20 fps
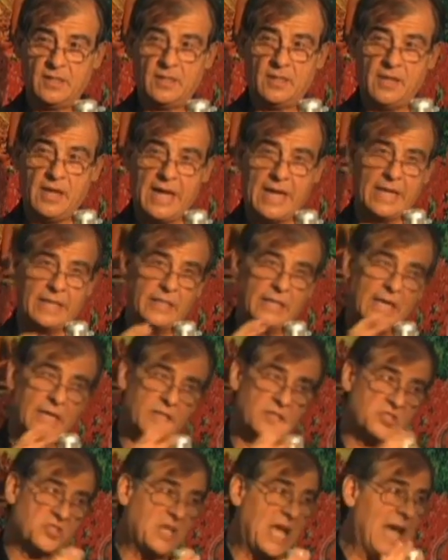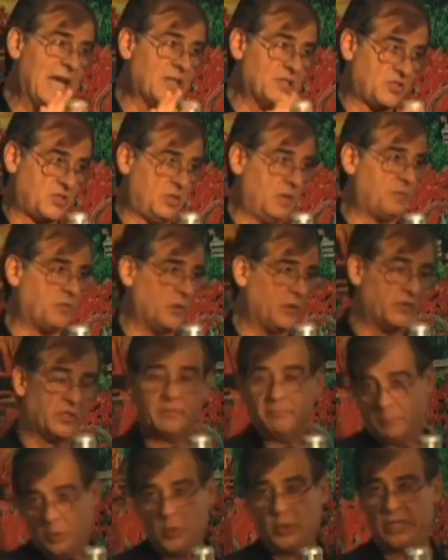and at a status different than
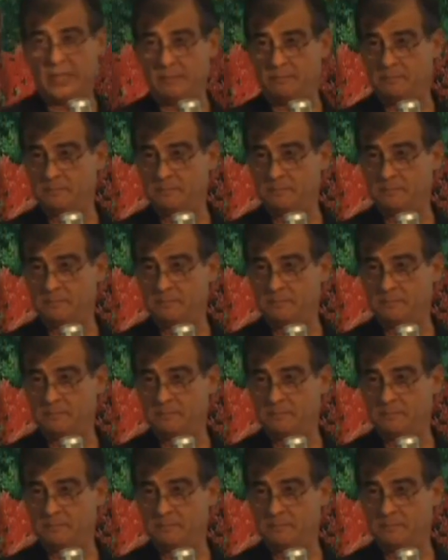Buddha.